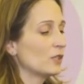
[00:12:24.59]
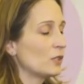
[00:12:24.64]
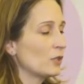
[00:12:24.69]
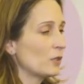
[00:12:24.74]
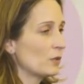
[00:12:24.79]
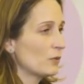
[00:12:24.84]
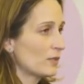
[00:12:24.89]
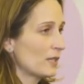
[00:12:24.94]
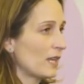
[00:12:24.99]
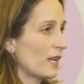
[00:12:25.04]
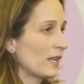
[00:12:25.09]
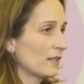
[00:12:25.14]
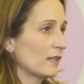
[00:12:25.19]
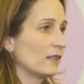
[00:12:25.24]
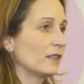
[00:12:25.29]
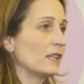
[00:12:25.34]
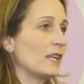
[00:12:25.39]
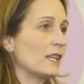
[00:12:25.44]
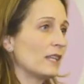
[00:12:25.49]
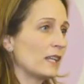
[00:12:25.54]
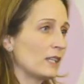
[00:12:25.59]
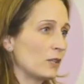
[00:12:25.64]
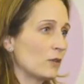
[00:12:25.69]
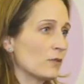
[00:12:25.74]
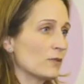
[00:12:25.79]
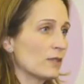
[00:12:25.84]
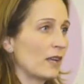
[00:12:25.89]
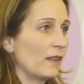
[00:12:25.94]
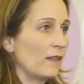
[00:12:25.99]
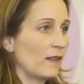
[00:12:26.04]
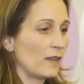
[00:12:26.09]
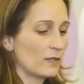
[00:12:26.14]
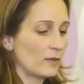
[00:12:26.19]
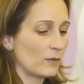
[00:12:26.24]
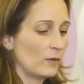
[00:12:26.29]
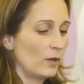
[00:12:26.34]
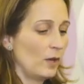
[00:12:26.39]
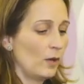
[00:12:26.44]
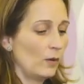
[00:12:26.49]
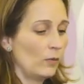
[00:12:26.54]
you take the lead and you tell
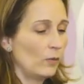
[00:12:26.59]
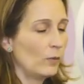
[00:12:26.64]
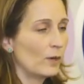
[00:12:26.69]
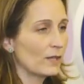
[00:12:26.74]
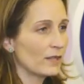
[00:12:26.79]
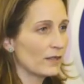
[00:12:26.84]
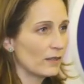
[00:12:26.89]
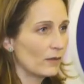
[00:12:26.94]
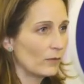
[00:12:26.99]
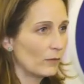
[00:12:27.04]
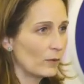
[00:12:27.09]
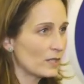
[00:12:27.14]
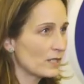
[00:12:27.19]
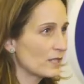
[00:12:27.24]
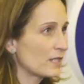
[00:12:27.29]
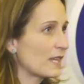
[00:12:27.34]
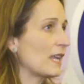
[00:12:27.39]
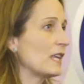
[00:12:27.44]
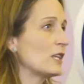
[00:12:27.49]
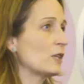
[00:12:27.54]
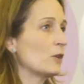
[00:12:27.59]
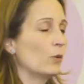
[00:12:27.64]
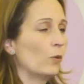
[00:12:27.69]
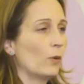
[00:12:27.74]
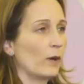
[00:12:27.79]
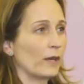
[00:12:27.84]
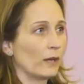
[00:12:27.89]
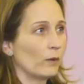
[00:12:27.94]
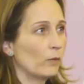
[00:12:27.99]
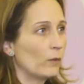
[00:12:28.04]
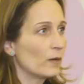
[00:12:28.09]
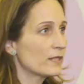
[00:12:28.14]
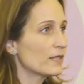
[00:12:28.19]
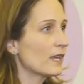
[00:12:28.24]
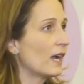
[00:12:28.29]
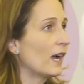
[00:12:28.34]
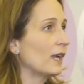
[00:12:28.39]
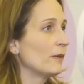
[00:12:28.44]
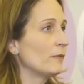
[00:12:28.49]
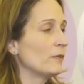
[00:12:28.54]
us what, what date you want it, what
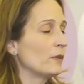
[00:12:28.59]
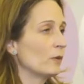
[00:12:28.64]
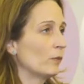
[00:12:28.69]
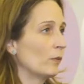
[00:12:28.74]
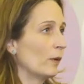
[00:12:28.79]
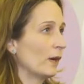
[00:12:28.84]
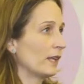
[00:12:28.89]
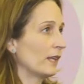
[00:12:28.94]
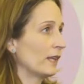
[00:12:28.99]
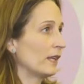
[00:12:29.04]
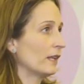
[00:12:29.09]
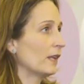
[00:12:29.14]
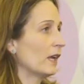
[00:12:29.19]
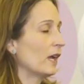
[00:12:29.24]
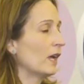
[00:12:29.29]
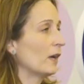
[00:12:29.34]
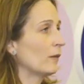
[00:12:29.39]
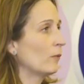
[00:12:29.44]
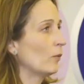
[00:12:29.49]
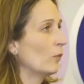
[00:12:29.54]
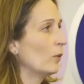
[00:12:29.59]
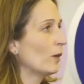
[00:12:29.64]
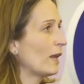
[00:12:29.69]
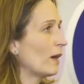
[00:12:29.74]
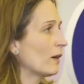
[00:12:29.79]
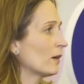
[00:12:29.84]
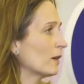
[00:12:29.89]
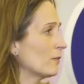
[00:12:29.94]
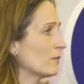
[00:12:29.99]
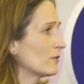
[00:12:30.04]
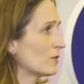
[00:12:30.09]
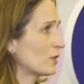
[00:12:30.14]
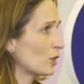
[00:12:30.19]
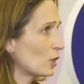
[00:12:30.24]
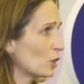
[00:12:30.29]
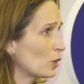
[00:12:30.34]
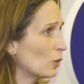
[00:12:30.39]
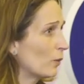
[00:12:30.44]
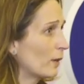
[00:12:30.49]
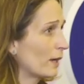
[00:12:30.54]
time you want it, um, what outcomes do
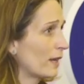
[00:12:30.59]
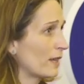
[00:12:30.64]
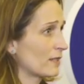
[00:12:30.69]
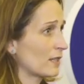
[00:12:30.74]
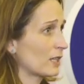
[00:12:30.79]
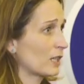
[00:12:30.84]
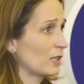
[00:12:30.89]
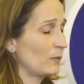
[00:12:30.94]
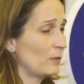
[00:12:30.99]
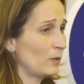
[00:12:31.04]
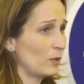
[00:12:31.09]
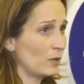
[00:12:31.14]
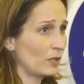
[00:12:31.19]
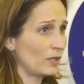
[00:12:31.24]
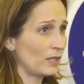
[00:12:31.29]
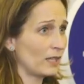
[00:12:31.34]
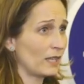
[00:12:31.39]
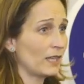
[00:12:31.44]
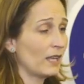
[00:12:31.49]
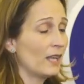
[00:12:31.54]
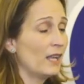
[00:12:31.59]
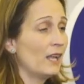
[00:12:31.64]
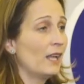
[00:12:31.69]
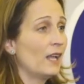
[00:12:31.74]
you want as a community,